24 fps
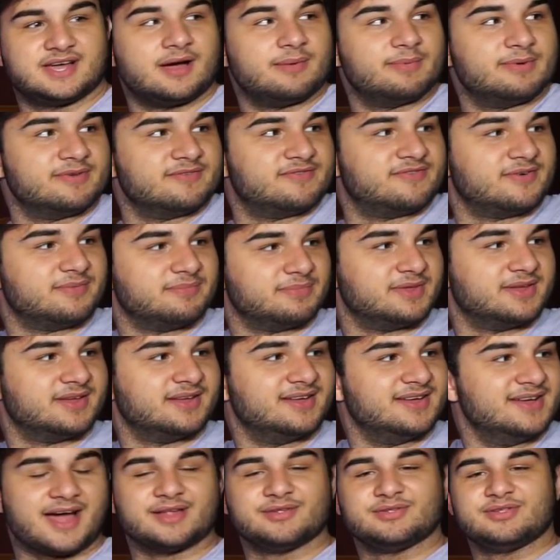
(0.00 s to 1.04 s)
coming from
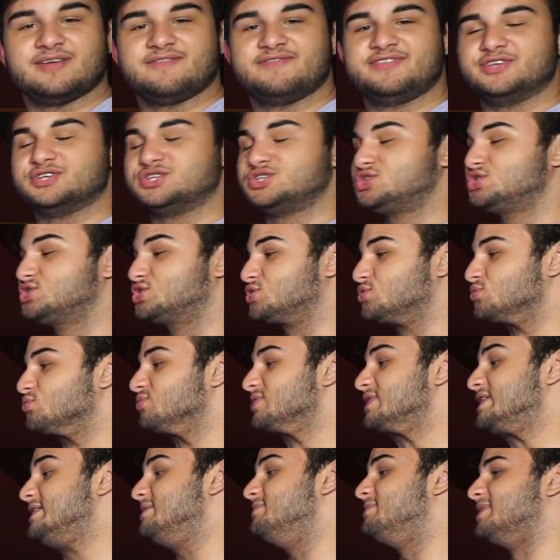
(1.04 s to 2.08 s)
gotta love the
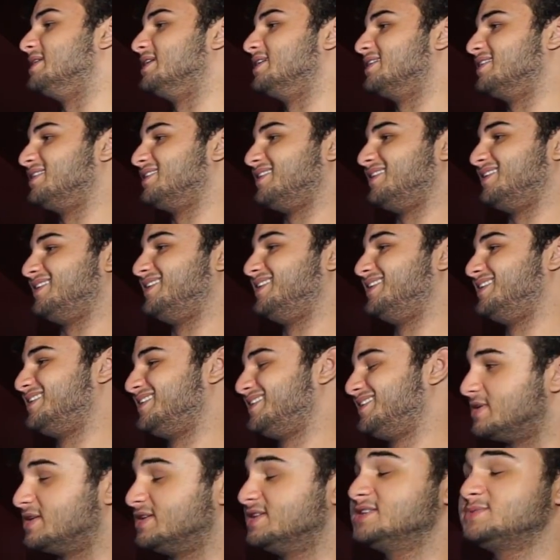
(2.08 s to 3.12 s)
screaming.
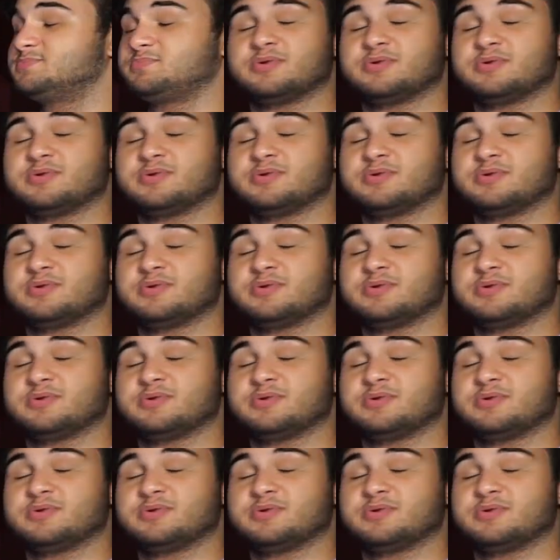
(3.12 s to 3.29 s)
It is